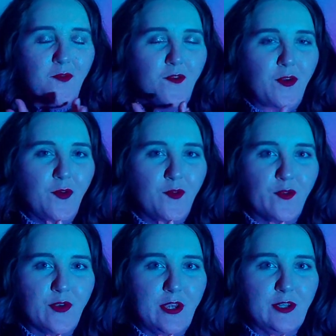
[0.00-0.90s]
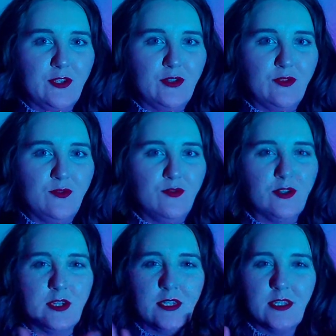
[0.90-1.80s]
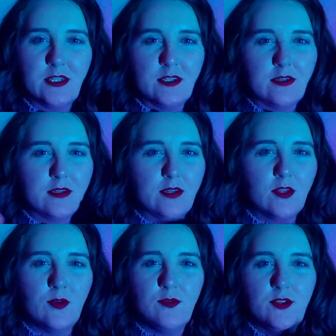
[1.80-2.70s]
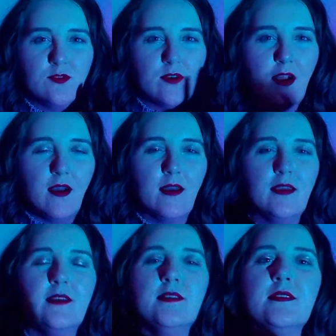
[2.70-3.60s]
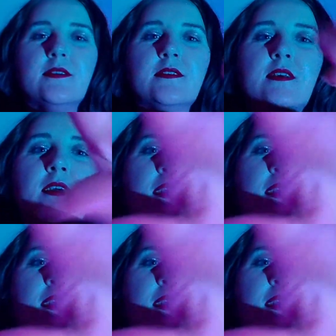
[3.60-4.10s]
Feel free to just close your eyes